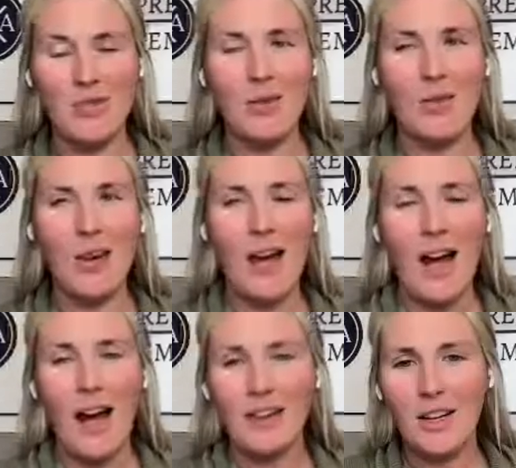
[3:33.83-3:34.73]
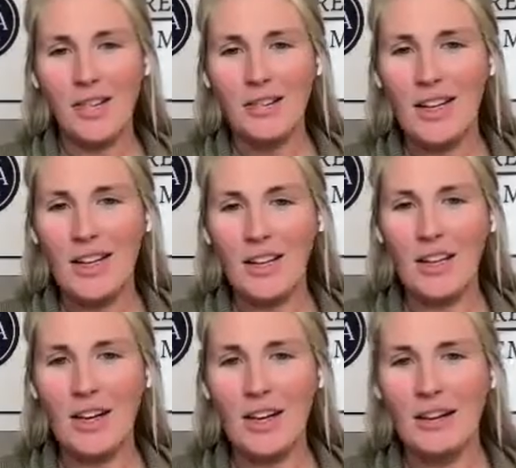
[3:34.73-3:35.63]
So I'd love to
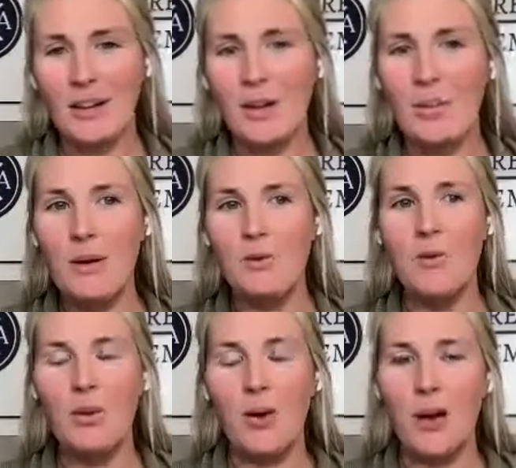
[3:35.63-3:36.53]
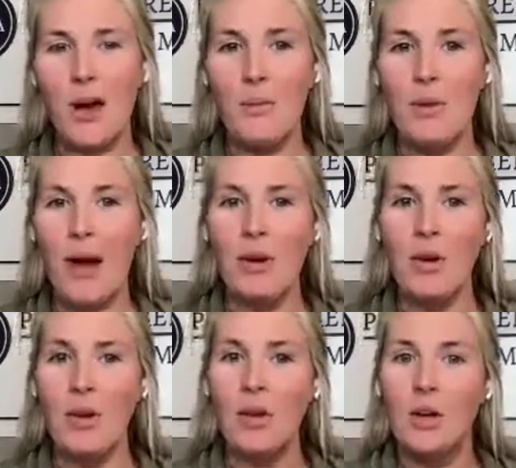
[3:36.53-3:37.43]
hear a little bit more
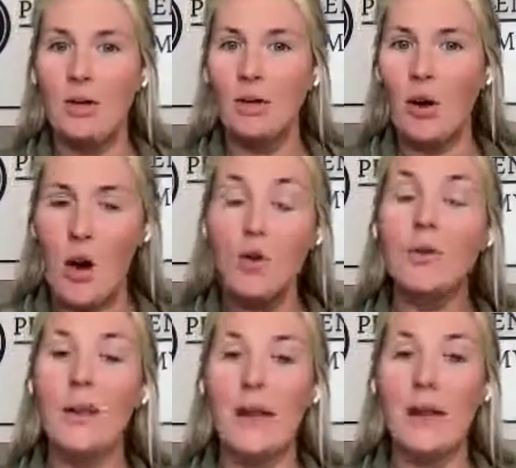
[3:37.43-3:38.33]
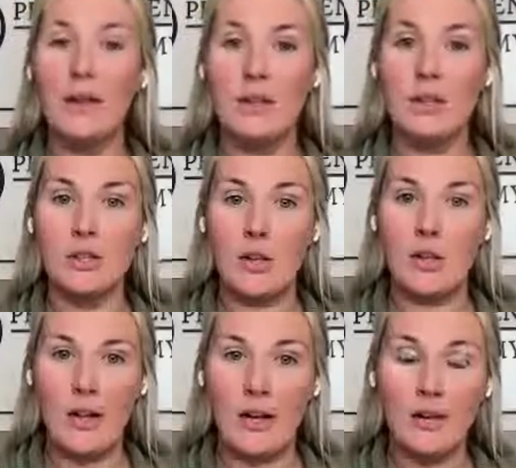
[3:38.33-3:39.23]
about your own healing
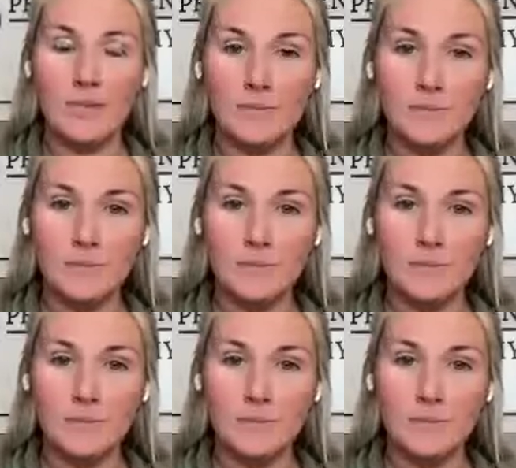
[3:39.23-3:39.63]
journey.